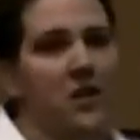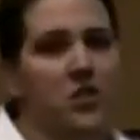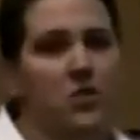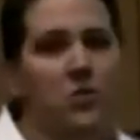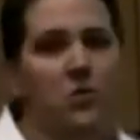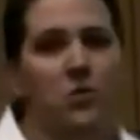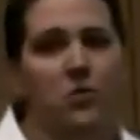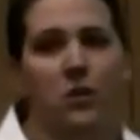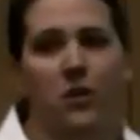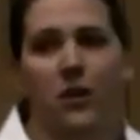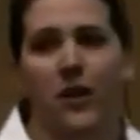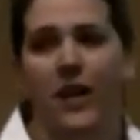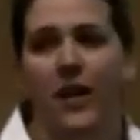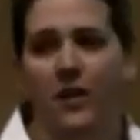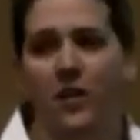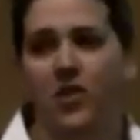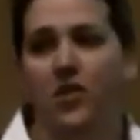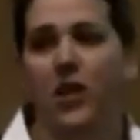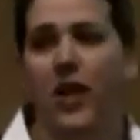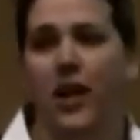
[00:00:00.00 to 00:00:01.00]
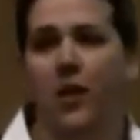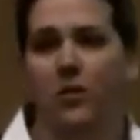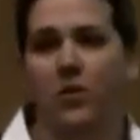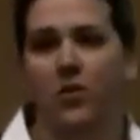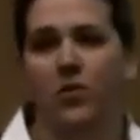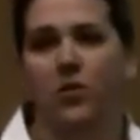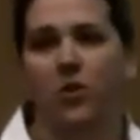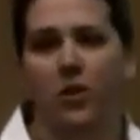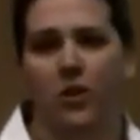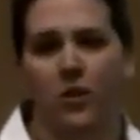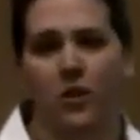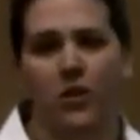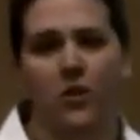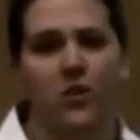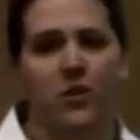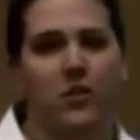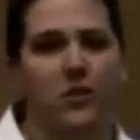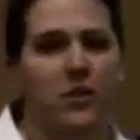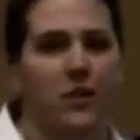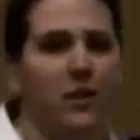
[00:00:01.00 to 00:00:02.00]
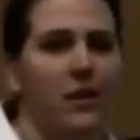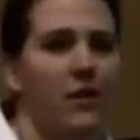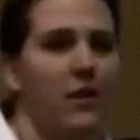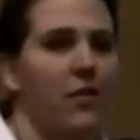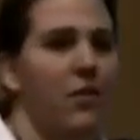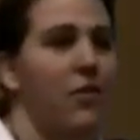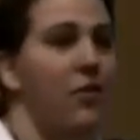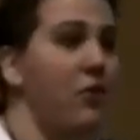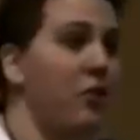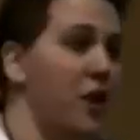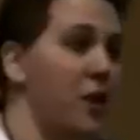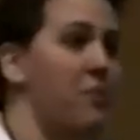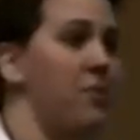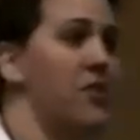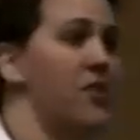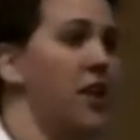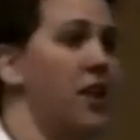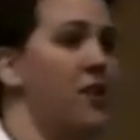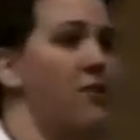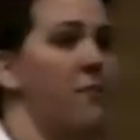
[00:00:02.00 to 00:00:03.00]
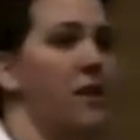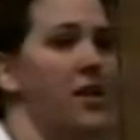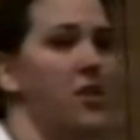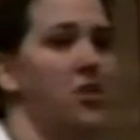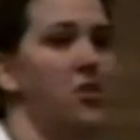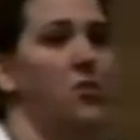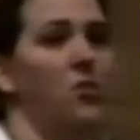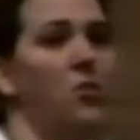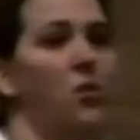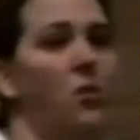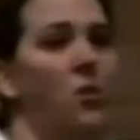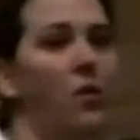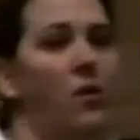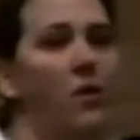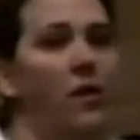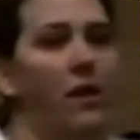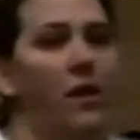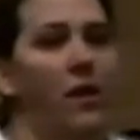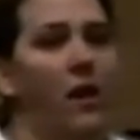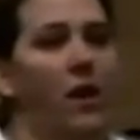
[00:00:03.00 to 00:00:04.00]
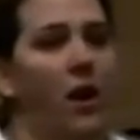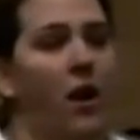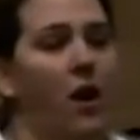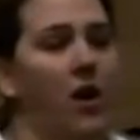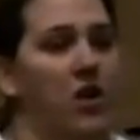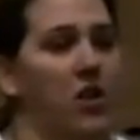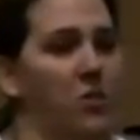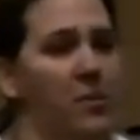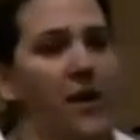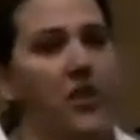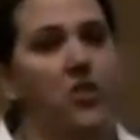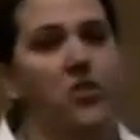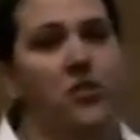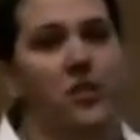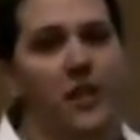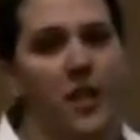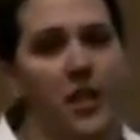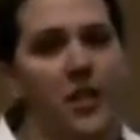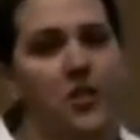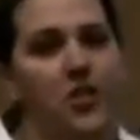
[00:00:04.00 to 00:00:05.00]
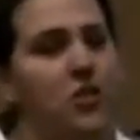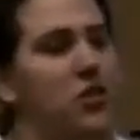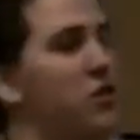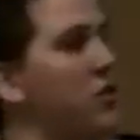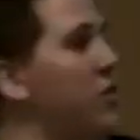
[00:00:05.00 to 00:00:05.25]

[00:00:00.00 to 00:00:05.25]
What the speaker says: of my school are English language learners. 30% of my school are special needs